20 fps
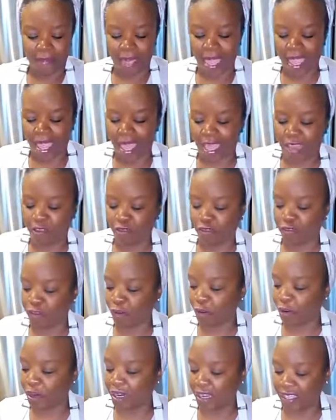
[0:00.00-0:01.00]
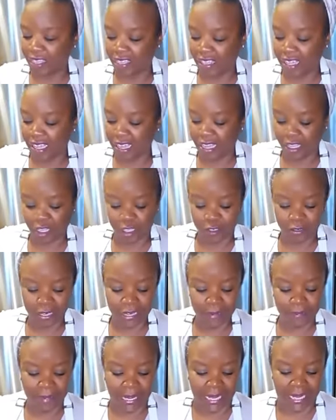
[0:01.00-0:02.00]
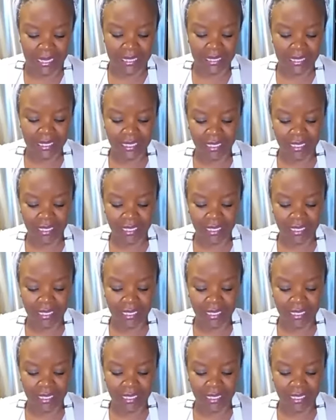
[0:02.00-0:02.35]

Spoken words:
pan for the green beans.